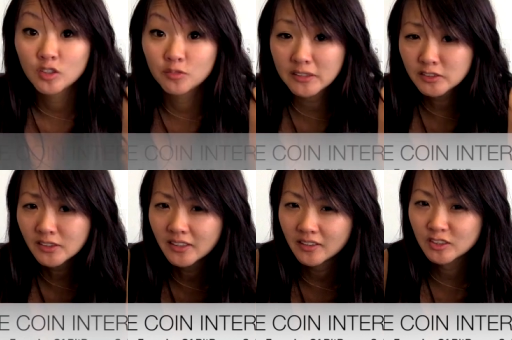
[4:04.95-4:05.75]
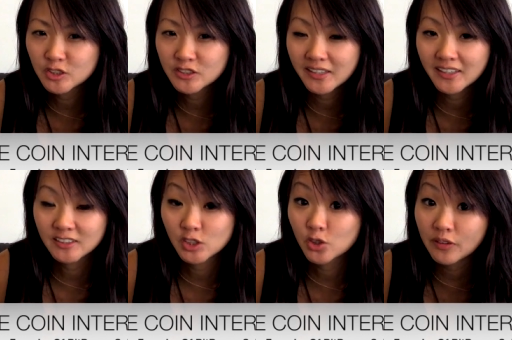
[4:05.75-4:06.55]
You mentioned that Argentina
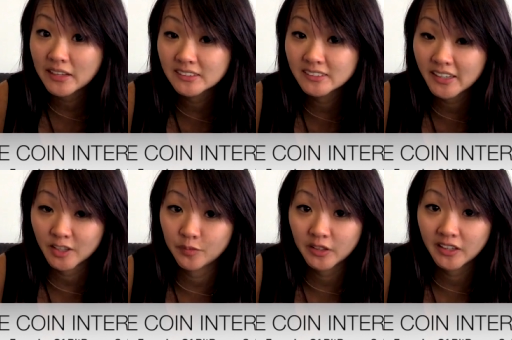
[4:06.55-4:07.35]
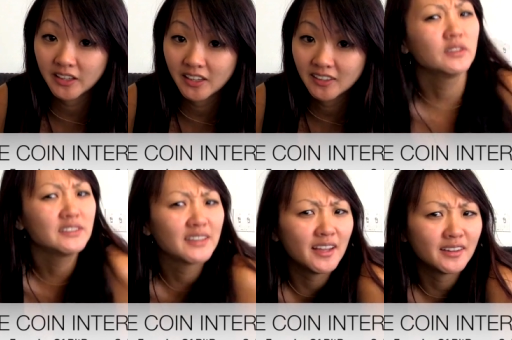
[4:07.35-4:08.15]
has a great tech community.
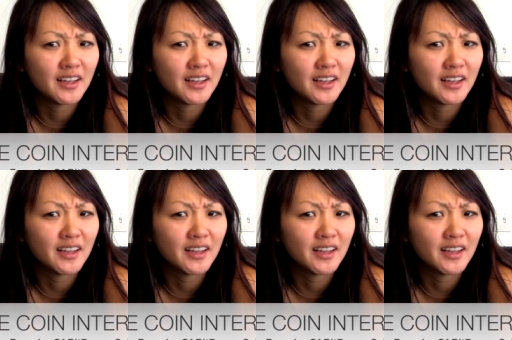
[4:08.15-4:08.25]
What's that